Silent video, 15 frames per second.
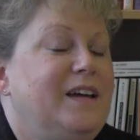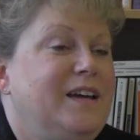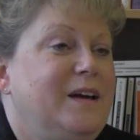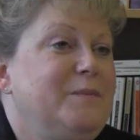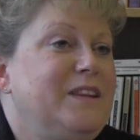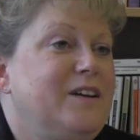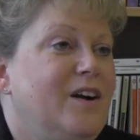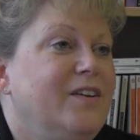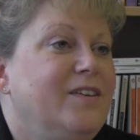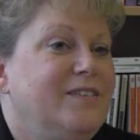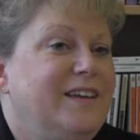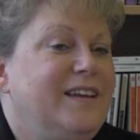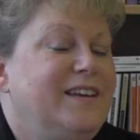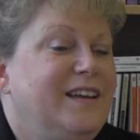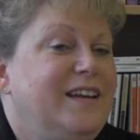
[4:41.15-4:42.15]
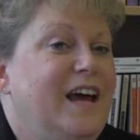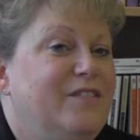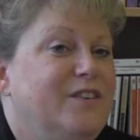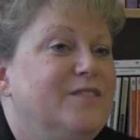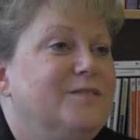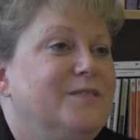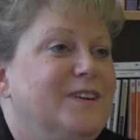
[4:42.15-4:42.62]
I mean, he did
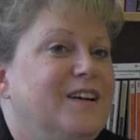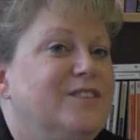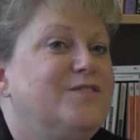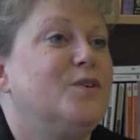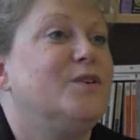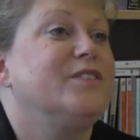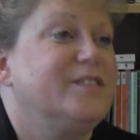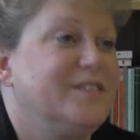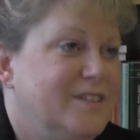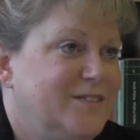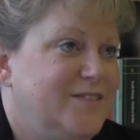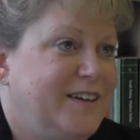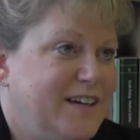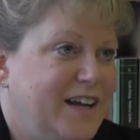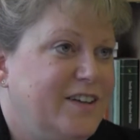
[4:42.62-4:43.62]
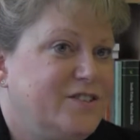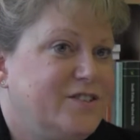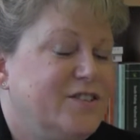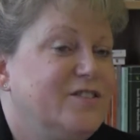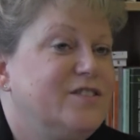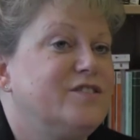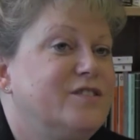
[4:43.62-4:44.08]
have some unfortunate
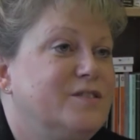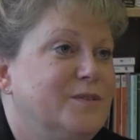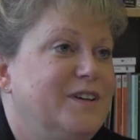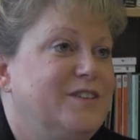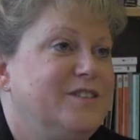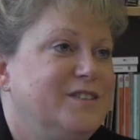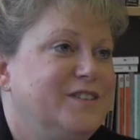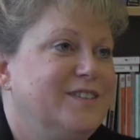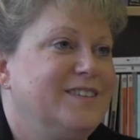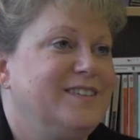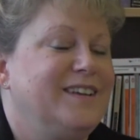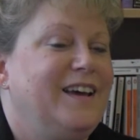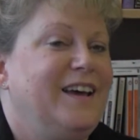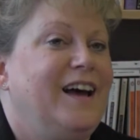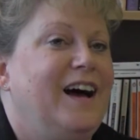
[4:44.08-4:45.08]
financial situations